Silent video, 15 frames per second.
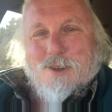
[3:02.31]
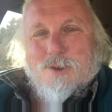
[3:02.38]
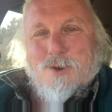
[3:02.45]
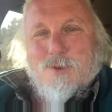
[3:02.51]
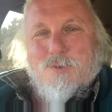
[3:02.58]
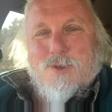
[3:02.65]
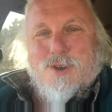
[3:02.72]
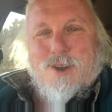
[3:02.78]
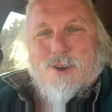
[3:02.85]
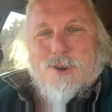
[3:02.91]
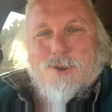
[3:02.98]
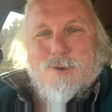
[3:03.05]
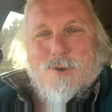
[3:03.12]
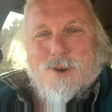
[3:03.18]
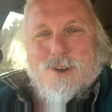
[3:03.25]
goes with the
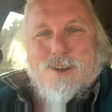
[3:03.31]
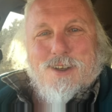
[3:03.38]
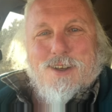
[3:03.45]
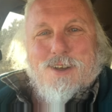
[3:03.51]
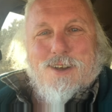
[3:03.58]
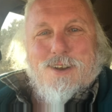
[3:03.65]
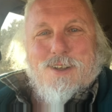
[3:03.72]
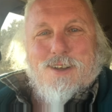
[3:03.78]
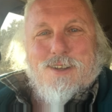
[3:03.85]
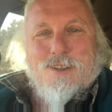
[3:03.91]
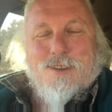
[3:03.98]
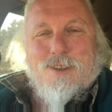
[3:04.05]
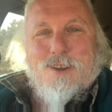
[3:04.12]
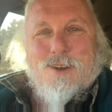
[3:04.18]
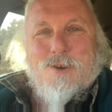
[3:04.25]
territory, and uh,
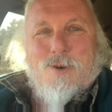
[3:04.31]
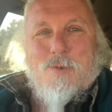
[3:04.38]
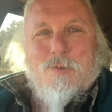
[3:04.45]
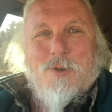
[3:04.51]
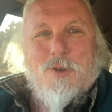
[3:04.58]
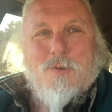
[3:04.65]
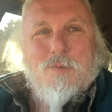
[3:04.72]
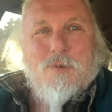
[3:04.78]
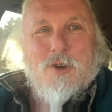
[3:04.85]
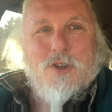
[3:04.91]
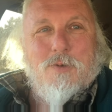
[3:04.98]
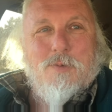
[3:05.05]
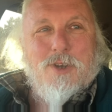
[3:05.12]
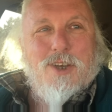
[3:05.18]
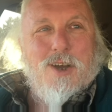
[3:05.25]
you know, hopefully
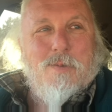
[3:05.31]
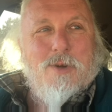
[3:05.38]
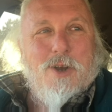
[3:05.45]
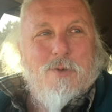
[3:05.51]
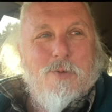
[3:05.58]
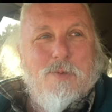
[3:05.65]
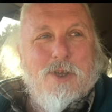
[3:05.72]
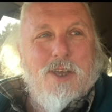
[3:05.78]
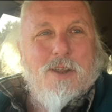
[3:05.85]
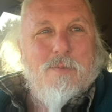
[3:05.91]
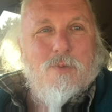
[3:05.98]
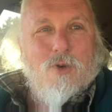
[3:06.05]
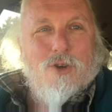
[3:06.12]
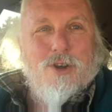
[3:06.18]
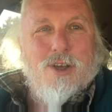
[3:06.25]
spring will be coming. It will be
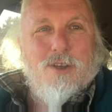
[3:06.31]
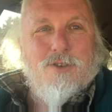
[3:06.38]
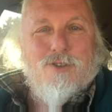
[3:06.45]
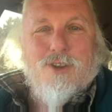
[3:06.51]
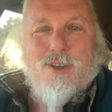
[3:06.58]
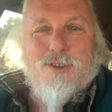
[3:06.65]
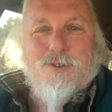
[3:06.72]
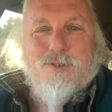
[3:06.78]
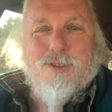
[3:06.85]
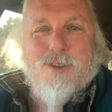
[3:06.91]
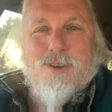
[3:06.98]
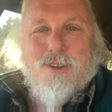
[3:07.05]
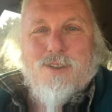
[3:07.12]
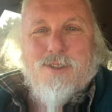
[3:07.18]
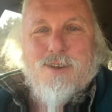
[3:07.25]
getting more nice days
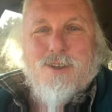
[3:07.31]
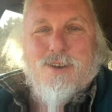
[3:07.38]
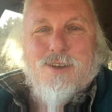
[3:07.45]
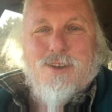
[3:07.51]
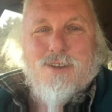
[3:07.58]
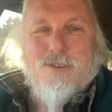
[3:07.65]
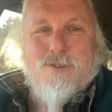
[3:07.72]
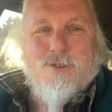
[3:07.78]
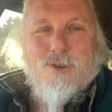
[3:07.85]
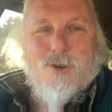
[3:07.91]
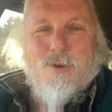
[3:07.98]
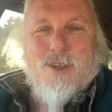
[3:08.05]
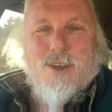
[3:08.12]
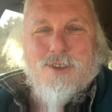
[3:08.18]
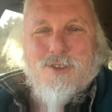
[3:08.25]
than than uh,
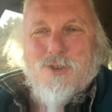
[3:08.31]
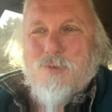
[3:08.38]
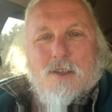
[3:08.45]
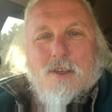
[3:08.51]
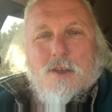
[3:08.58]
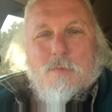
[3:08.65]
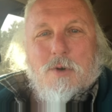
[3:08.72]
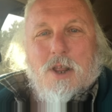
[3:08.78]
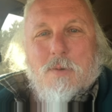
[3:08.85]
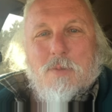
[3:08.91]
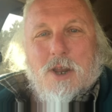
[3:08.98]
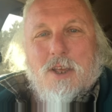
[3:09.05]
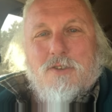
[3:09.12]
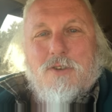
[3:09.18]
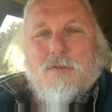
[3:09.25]
snow days. But I,
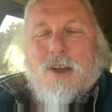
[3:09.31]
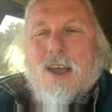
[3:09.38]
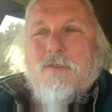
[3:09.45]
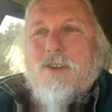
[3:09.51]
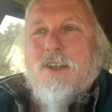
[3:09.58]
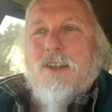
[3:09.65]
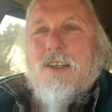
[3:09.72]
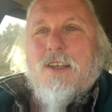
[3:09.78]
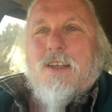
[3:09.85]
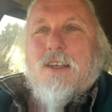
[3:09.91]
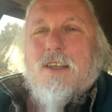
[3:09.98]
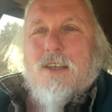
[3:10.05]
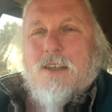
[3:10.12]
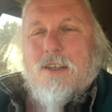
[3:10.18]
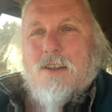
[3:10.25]
but I survived it,
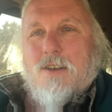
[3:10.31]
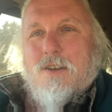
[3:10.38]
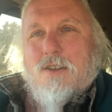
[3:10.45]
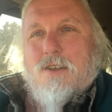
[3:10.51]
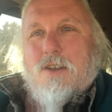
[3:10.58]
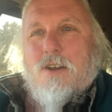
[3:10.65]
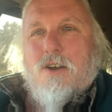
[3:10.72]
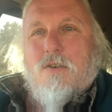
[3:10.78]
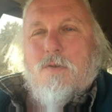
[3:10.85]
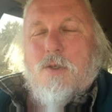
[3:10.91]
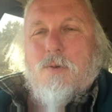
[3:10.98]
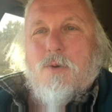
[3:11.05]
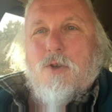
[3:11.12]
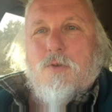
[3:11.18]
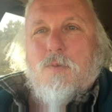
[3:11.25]
and you know, for
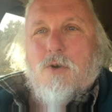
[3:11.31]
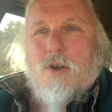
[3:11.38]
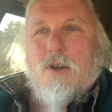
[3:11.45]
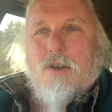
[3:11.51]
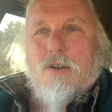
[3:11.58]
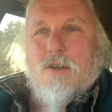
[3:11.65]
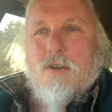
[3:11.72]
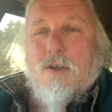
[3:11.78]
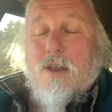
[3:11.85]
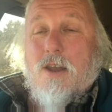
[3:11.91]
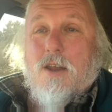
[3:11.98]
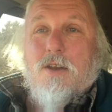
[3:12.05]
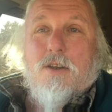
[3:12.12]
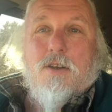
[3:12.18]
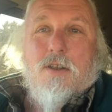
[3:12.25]
the most part, uh, and
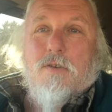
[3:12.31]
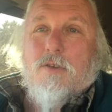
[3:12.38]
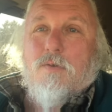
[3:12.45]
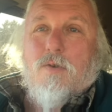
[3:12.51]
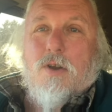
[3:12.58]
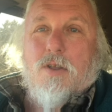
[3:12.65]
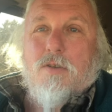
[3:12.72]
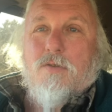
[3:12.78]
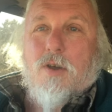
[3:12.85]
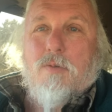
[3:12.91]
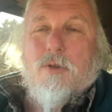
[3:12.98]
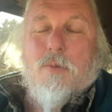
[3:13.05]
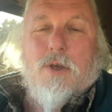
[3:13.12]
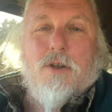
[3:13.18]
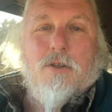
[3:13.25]
I didn't even run a
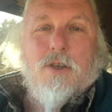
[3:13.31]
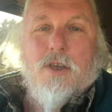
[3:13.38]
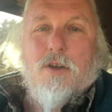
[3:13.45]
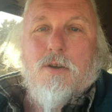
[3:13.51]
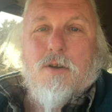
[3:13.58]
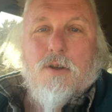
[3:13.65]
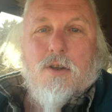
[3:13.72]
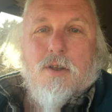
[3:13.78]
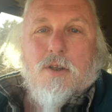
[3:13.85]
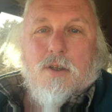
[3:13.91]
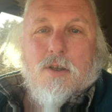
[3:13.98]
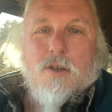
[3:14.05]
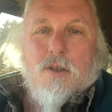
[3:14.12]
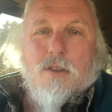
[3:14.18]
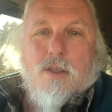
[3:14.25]
supplemental heater
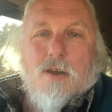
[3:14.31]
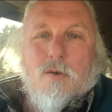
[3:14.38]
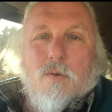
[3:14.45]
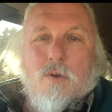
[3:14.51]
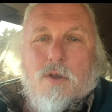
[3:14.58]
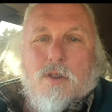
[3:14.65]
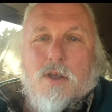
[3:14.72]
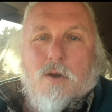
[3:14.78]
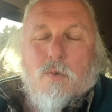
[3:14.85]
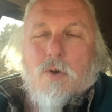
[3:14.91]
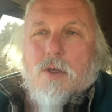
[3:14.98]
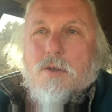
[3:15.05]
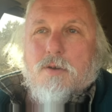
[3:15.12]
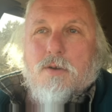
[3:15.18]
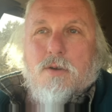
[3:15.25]
in that in that
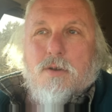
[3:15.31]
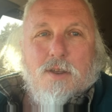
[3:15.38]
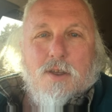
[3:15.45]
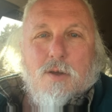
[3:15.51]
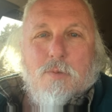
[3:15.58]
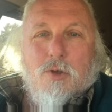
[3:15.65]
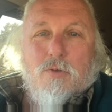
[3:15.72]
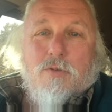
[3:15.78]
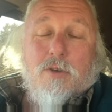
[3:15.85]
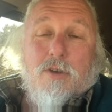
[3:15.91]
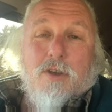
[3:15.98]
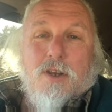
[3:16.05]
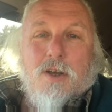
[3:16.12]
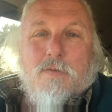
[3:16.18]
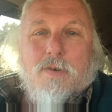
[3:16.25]
weather.
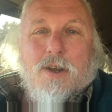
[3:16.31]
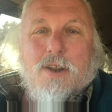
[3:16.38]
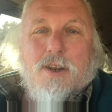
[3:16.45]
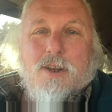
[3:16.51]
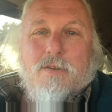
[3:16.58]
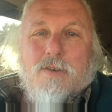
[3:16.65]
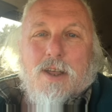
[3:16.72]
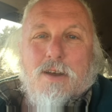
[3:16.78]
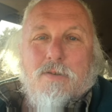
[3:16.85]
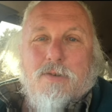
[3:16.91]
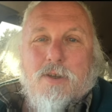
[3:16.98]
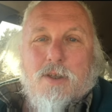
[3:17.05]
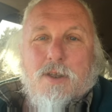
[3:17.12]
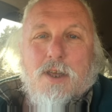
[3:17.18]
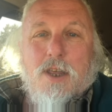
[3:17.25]
Amusingly enough, I didn't even have
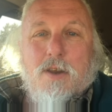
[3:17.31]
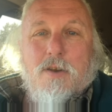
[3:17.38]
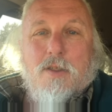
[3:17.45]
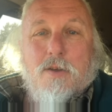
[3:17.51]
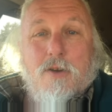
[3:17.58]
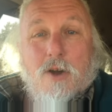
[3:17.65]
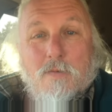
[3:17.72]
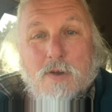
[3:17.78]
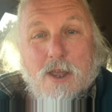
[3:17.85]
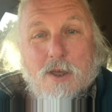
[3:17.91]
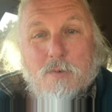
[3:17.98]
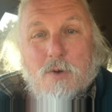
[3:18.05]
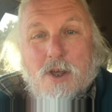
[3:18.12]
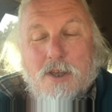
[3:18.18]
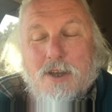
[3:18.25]
heat in the
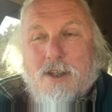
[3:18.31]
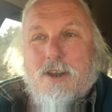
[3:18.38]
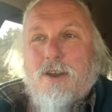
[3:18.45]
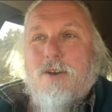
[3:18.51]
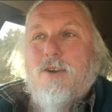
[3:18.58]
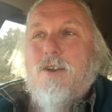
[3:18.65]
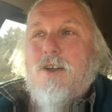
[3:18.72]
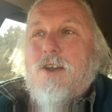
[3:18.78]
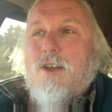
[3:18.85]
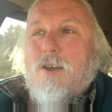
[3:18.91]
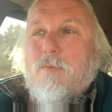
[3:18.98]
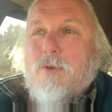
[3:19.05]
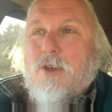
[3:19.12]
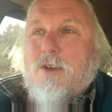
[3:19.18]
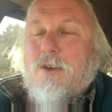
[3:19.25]
van when I got here
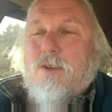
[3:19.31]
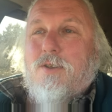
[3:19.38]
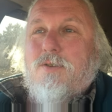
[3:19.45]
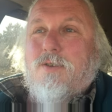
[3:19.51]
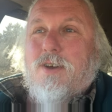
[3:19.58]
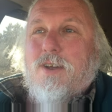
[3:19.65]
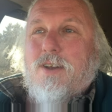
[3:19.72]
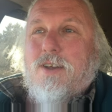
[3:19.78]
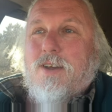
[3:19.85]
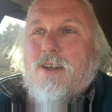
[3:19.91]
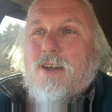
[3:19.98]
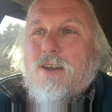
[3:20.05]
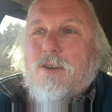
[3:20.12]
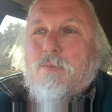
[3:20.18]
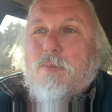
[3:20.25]
because I uh,
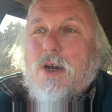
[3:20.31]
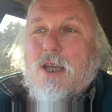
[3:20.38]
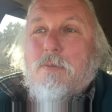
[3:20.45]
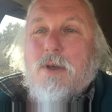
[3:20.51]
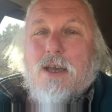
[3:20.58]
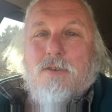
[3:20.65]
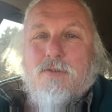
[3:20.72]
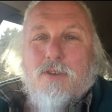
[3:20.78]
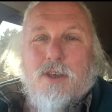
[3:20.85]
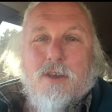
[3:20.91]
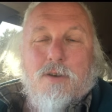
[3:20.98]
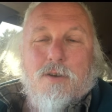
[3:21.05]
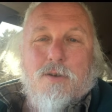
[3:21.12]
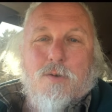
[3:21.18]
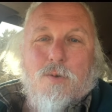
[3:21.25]
had to bypass the
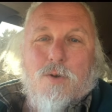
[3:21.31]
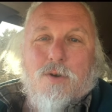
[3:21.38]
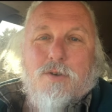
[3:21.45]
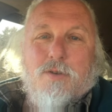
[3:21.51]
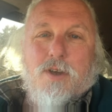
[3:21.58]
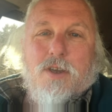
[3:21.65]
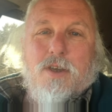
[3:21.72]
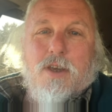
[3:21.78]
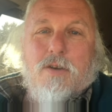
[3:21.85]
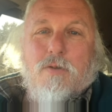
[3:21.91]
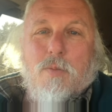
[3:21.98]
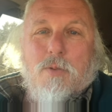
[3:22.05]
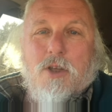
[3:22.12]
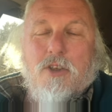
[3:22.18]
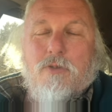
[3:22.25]
heater core to like get a
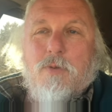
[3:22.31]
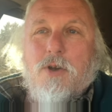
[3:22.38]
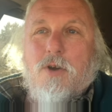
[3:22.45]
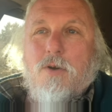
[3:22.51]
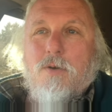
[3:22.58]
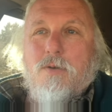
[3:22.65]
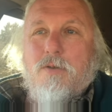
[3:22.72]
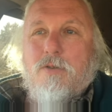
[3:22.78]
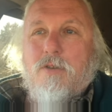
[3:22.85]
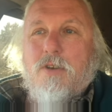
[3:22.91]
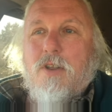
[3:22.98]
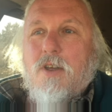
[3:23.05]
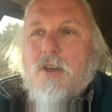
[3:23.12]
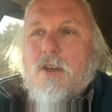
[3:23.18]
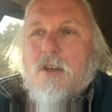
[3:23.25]
replacement hose and.
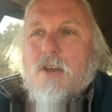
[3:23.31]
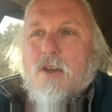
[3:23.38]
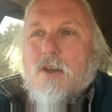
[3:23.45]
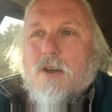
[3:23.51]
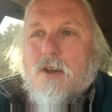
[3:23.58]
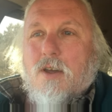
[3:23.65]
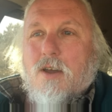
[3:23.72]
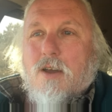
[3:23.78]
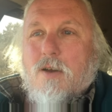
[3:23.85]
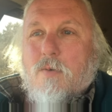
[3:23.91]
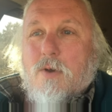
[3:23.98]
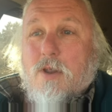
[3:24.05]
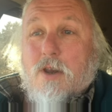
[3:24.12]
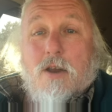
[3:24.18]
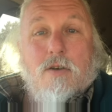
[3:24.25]
Uh, uh
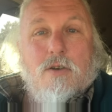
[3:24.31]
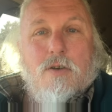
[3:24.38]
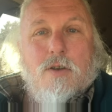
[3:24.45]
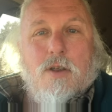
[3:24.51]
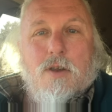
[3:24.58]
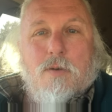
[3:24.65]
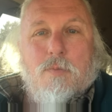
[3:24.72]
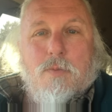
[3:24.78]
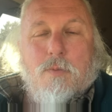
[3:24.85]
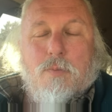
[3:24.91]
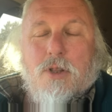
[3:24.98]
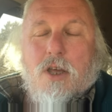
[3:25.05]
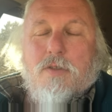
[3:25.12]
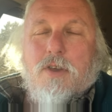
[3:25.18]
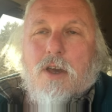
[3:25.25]
in, Aaron, in
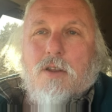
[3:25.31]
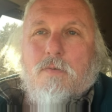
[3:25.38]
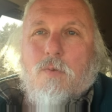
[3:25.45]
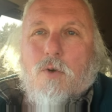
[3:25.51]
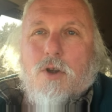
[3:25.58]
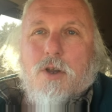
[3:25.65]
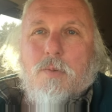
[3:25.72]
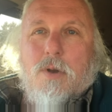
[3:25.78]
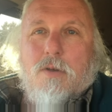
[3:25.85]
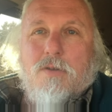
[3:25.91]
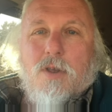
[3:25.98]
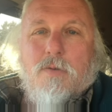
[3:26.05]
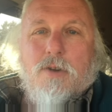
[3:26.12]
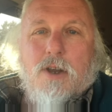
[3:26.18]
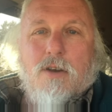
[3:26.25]
Blythe, California, when I was
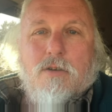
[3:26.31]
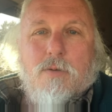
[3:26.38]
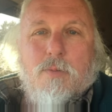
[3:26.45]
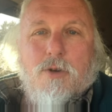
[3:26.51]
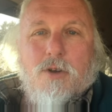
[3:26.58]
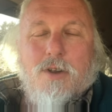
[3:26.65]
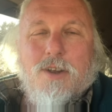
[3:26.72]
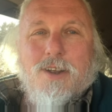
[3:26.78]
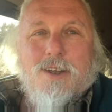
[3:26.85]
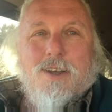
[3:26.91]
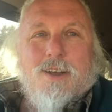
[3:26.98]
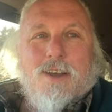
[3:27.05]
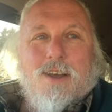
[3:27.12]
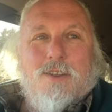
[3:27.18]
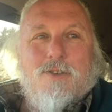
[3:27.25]
leaving Ehrenberg,
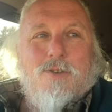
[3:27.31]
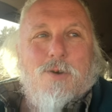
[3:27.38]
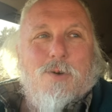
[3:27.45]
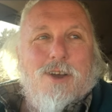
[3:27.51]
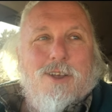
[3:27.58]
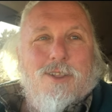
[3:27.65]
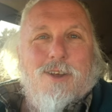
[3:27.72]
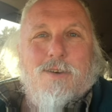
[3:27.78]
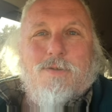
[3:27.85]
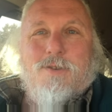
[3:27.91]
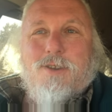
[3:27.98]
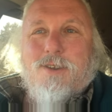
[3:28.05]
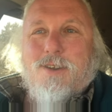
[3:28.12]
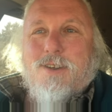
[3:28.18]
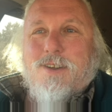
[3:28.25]
and so I
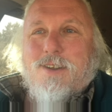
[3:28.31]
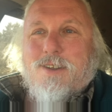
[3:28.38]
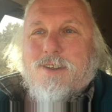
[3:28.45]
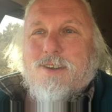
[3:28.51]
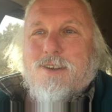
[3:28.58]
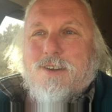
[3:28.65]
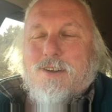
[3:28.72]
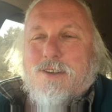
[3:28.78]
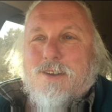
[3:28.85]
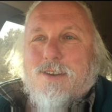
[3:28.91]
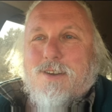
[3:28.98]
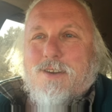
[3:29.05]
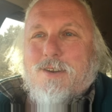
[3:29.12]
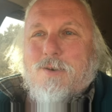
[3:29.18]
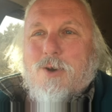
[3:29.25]
left, uh,
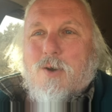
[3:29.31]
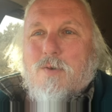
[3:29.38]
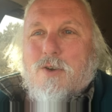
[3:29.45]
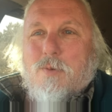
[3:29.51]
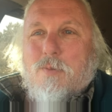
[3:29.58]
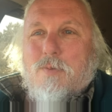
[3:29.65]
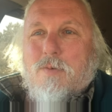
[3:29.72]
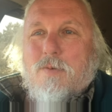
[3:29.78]
went over to